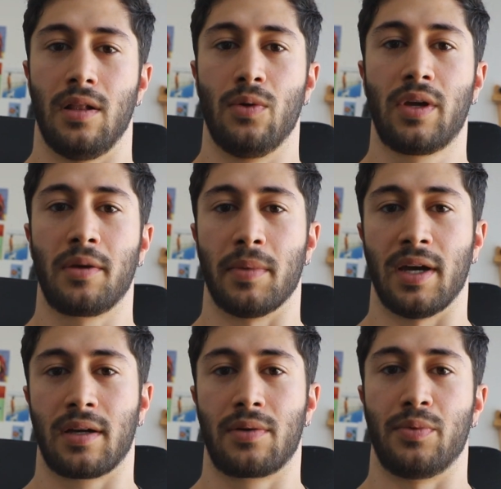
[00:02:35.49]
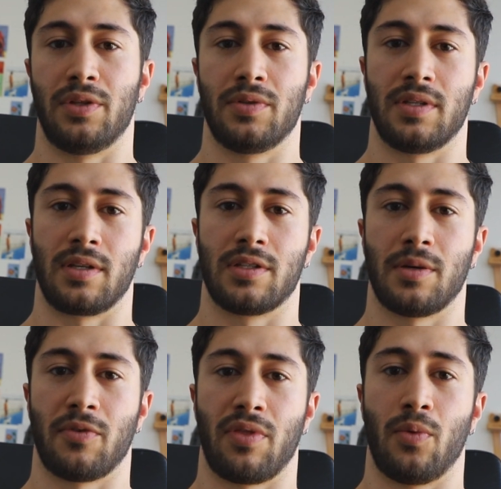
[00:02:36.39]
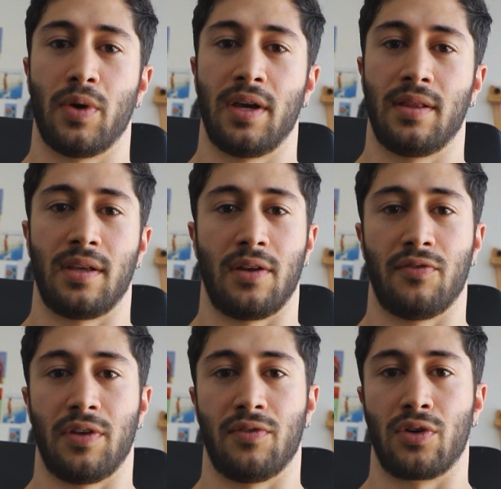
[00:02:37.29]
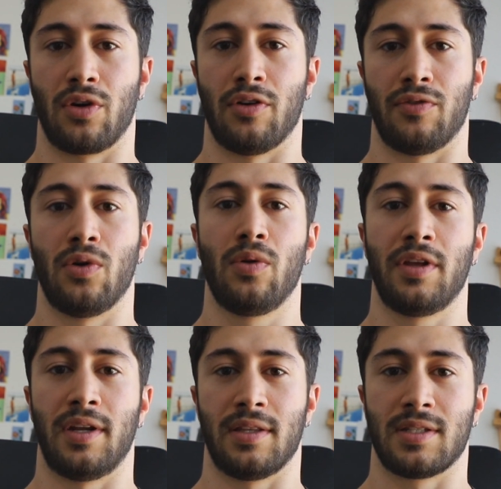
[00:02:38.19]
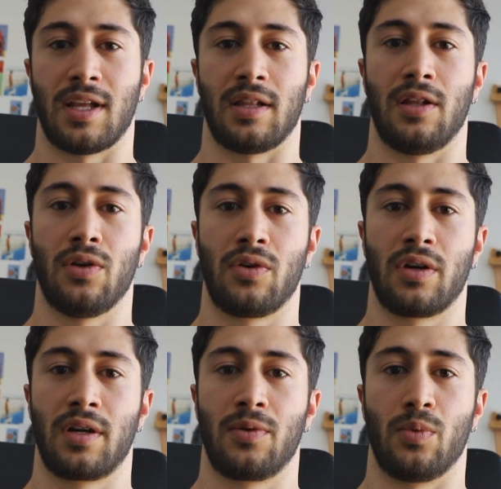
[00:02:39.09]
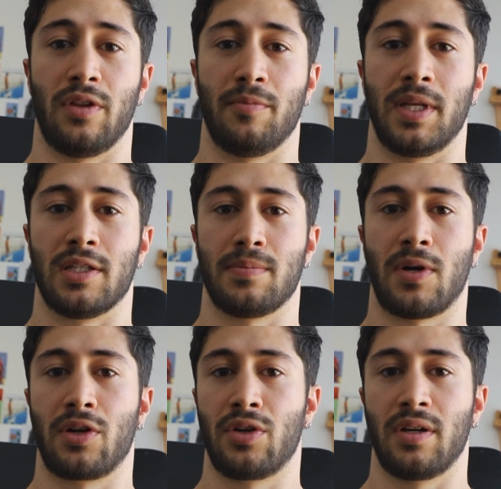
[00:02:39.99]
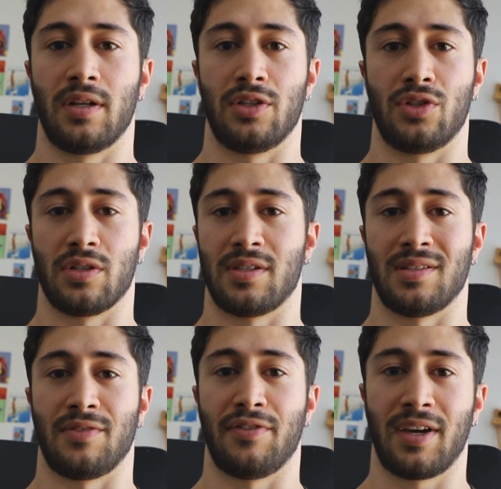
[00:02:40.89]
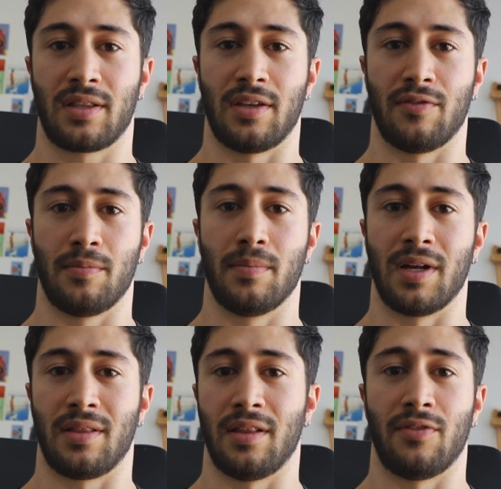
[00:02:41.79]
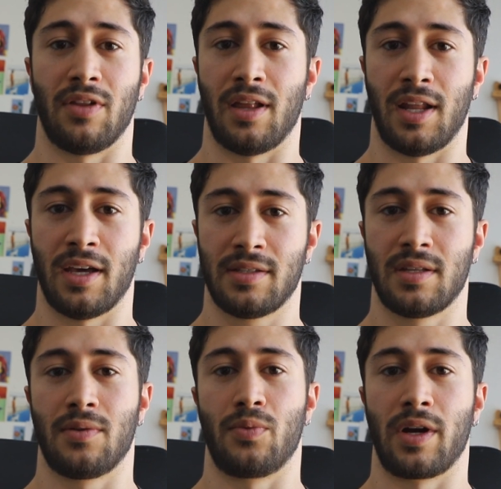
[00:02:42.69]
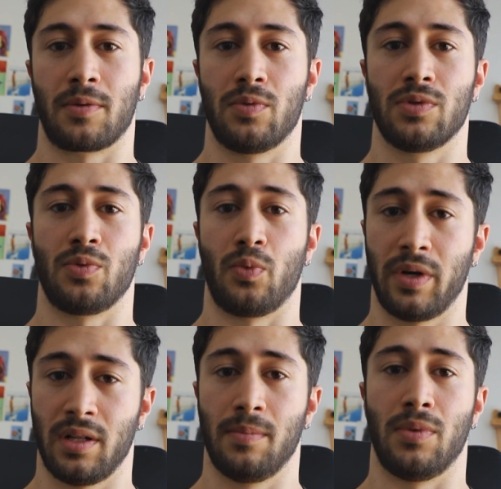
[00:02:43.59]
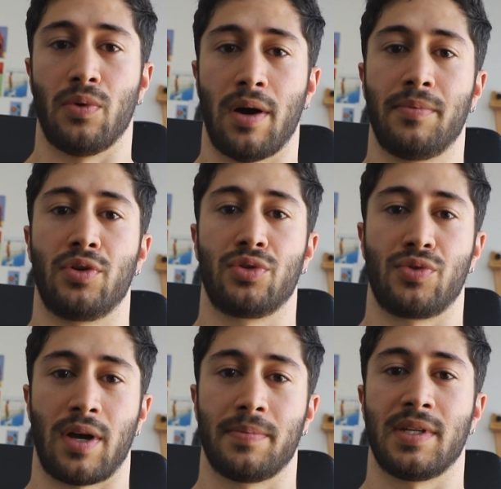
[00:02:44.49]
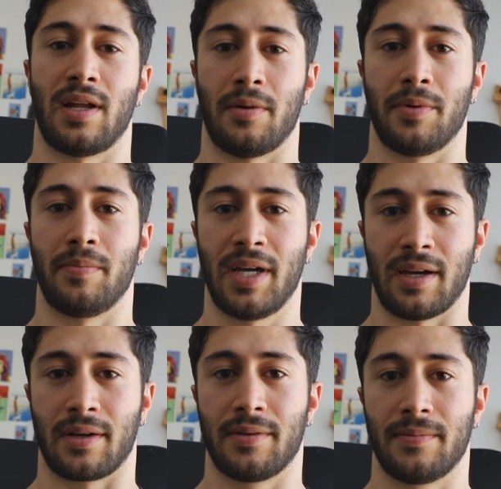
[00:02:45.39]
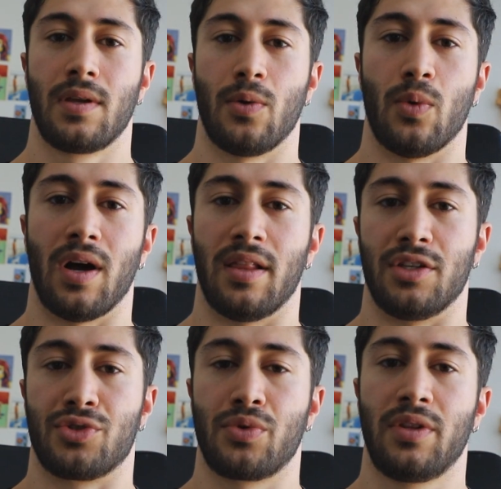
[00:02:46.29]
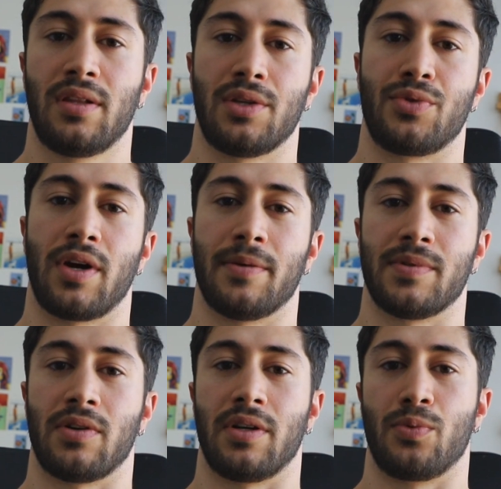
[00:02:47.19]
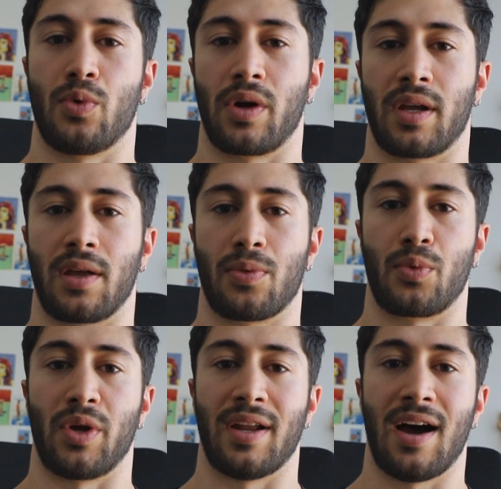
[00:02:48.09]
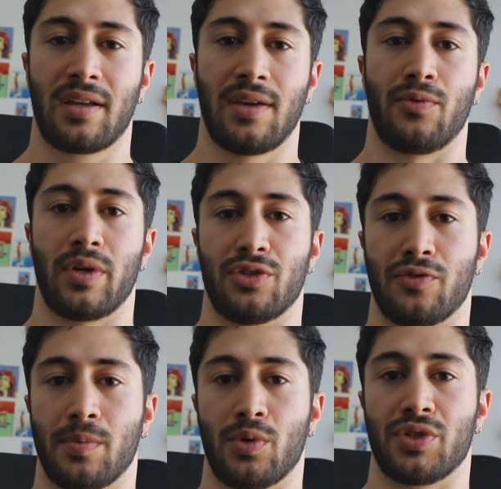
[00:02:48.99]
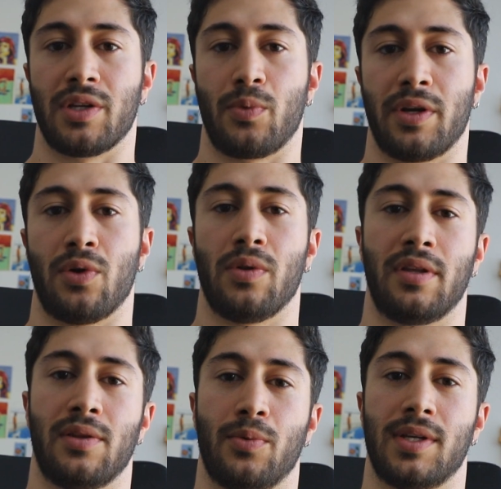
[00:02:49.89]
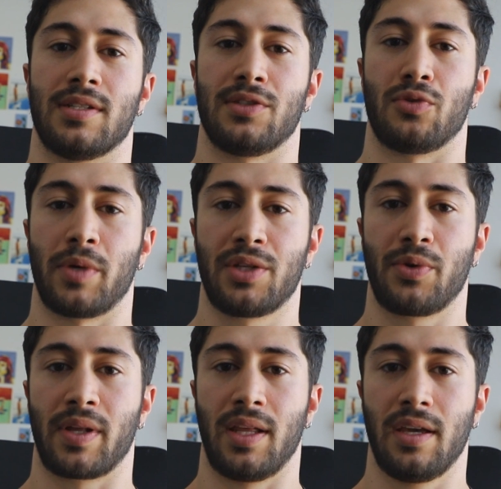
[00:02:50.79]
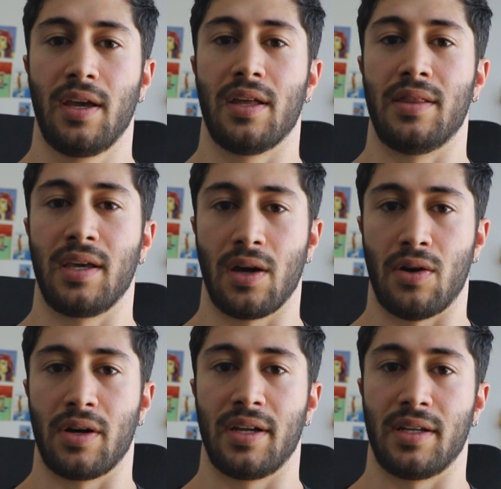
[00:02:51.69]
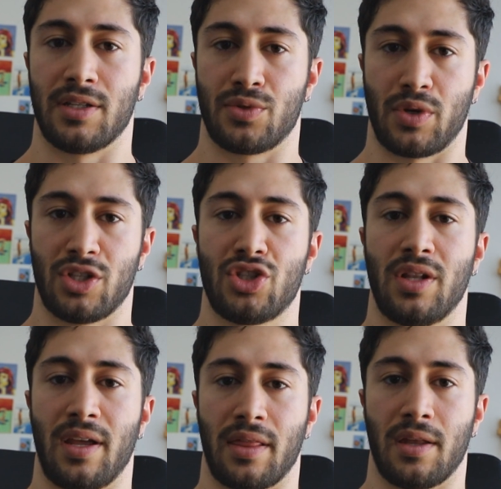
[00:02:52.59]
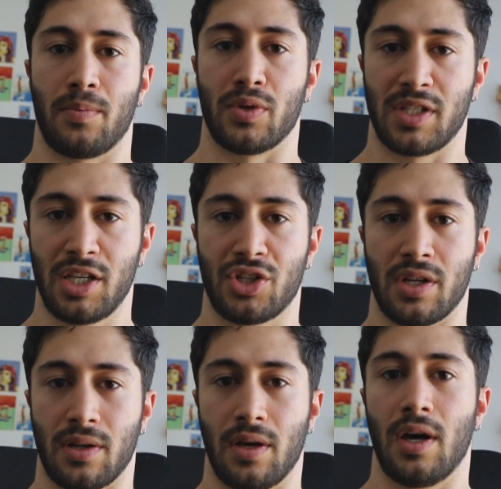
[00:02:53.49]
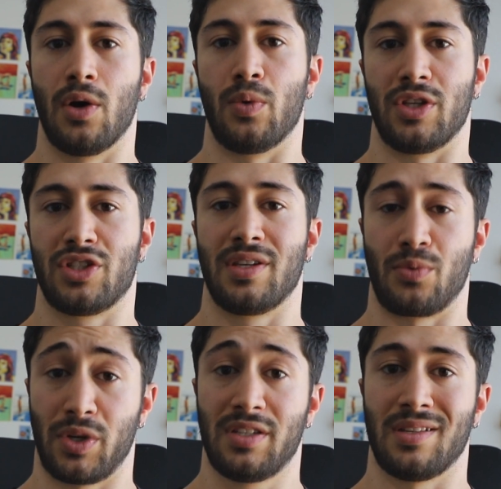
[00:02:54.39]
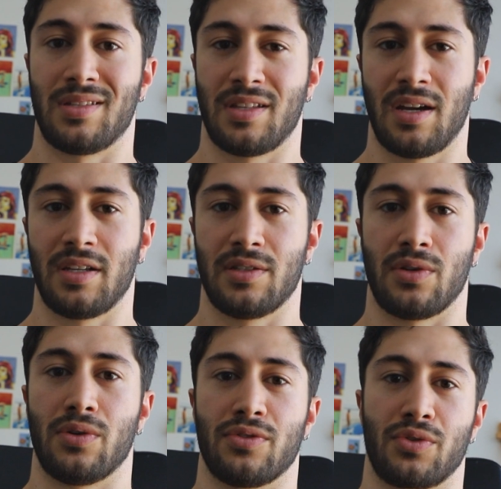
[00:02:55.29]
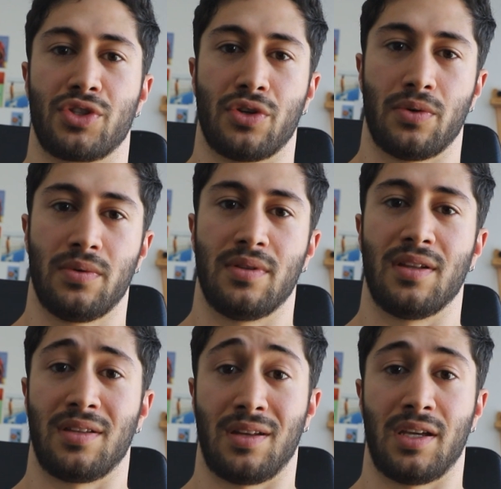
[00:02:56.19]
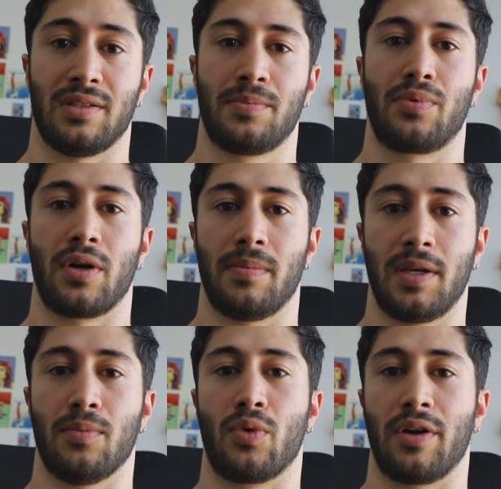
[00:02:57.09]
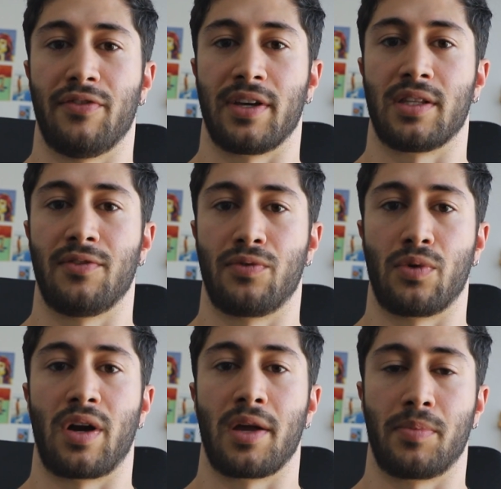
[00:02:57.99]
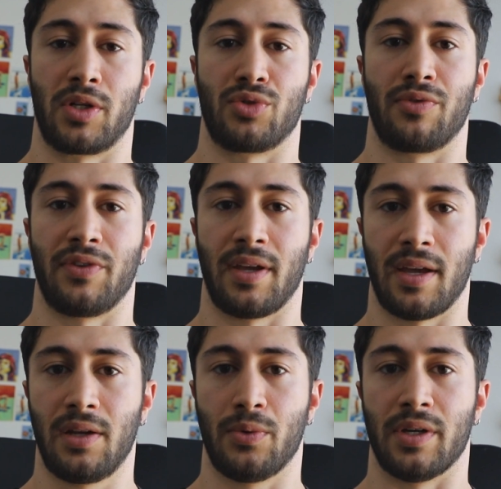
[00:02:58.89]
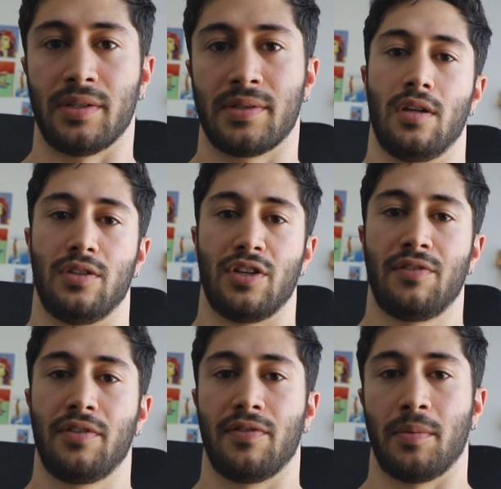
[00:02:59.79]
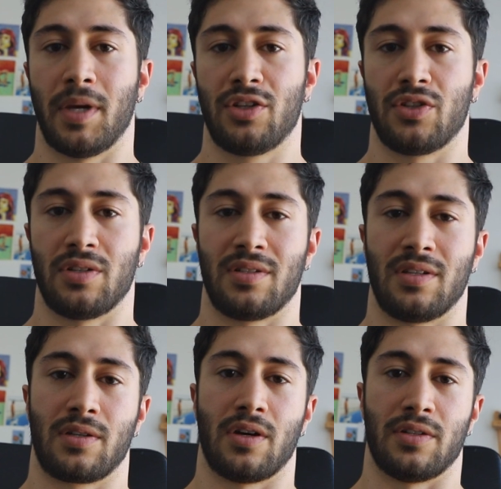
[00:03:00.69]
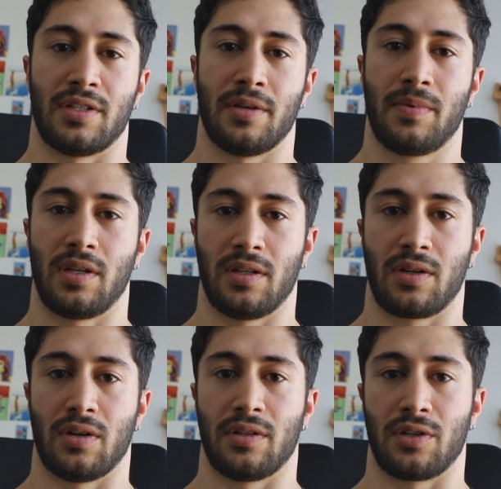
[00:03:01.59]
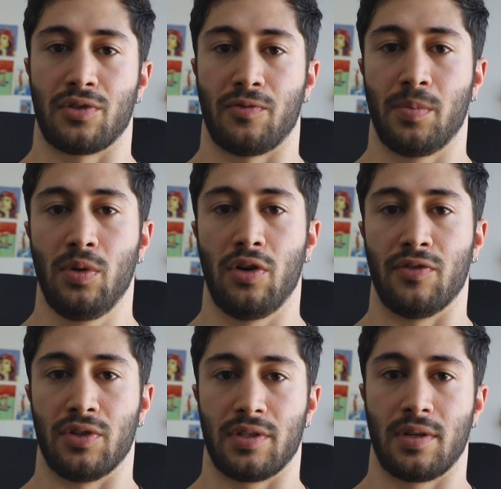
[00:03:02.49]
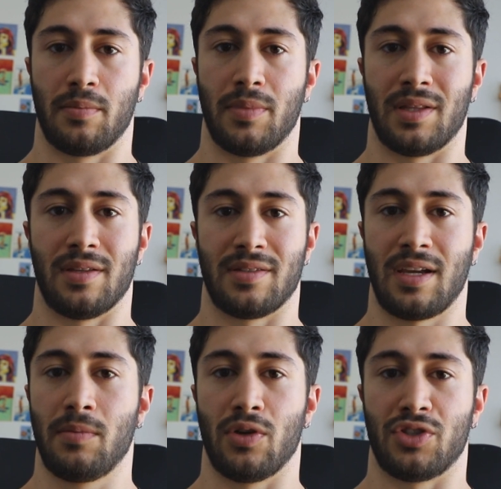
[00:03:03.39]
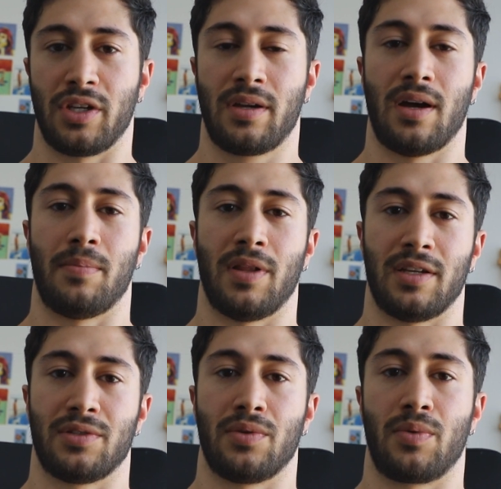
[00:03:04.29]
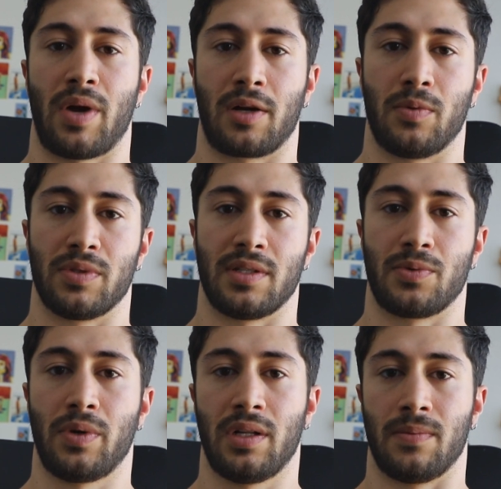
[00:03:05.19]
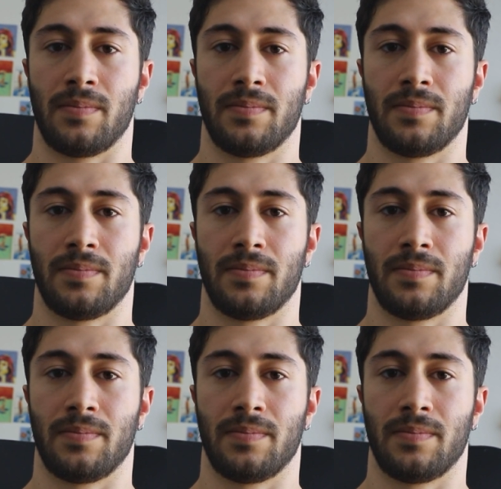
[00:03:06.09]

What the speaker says: Looking back, reducing some of the weight in favor of holding it slightly longer would have been smarter and just as effective, but nevertheless, rack pulls will blow up your traps and upper back. While it's true that the traps aren't working through an active range of motion when holding the weights isometrically, they are in a stretched, lengthened position, which recent studies also showed that it is probably more effective for hypertrophy anyways. Jeff even mentions concept in the context of pullovers, but the same logic applies to the rack pulls as well.